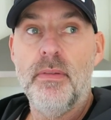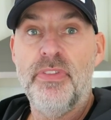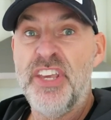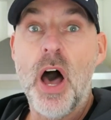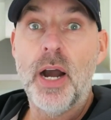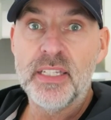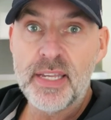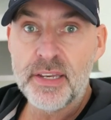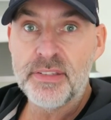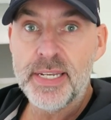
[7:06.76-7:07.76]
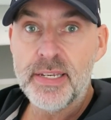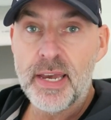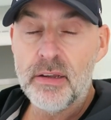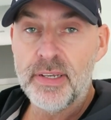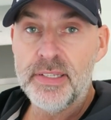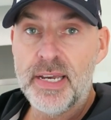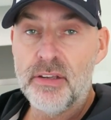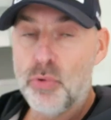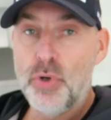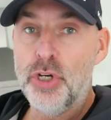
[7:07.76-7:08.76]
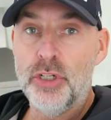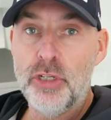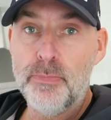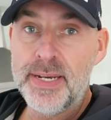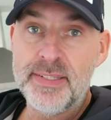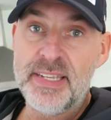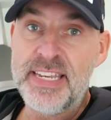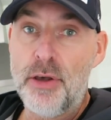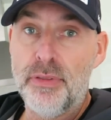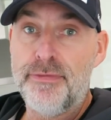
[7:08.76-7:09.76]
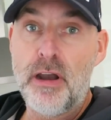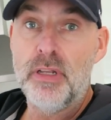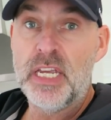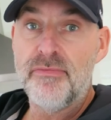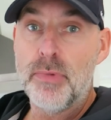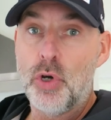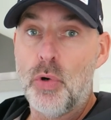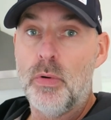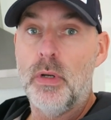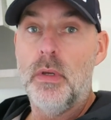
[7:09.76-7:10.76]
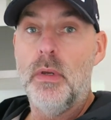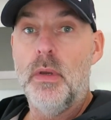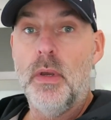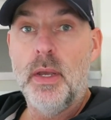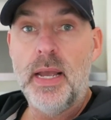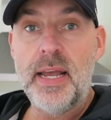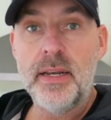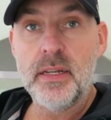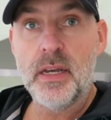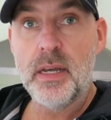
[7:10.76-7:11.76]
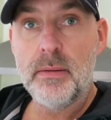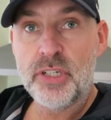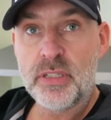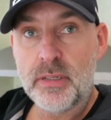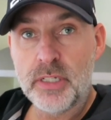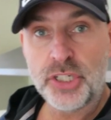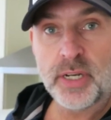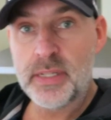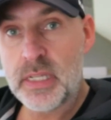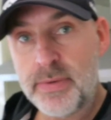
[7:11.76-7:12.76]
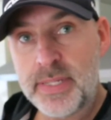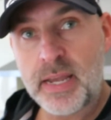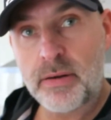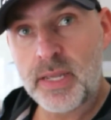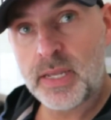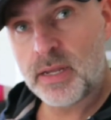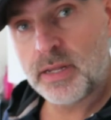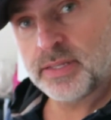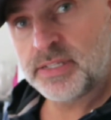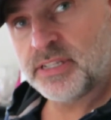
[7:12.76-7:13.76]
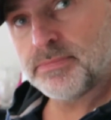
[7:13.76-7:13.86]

the architect's details. All you got to do basically is get on the phone and give them a call. And just going to show you something down here. This